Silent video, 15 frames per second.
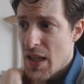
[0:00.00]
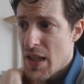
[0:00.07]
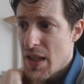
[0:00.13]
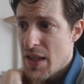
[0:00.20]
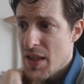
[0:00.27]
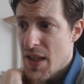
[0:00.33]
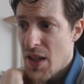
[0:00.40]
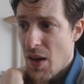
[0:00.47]

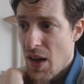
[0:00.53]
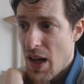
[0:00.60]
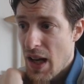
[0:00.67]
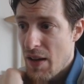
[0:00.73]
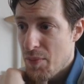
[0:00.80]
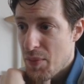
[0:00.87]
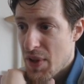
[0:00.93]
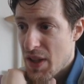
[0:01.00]
She don't
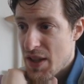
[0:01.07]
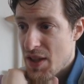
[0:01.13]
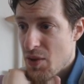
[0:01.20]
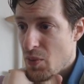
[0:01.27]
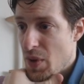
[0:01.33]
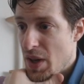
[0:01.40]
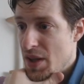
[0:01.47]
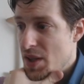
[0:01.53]
have plus
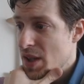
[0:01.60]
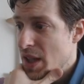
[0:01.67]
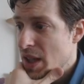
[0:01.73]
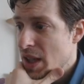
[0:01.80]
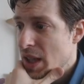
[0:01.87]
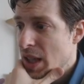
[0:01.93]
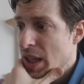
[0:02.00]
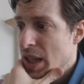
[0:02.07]
to
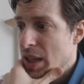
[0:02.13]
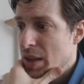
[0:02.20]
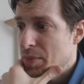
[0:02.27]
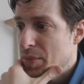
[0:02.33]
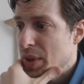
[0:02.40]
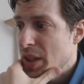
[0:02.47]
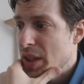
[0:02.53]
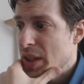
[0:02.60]
ranching,
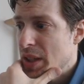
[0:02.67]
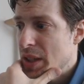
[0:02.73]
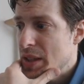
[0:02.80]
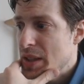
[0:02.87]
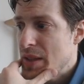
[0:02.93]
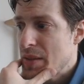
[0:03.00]
but